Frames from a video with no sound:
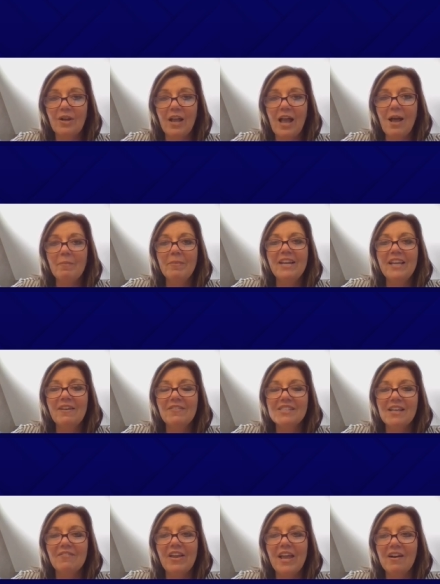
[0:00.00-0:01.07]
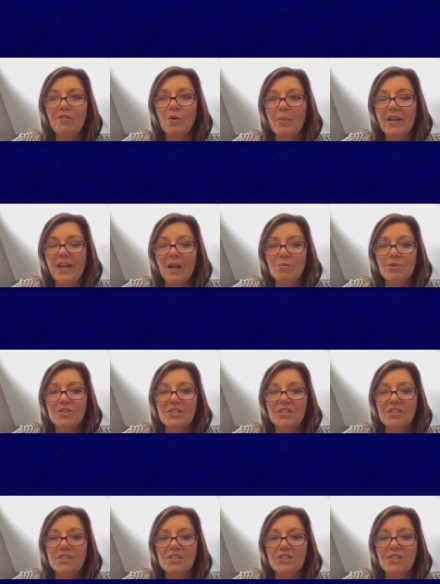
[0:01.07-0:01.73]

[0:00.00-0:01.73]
How many of us have ever been able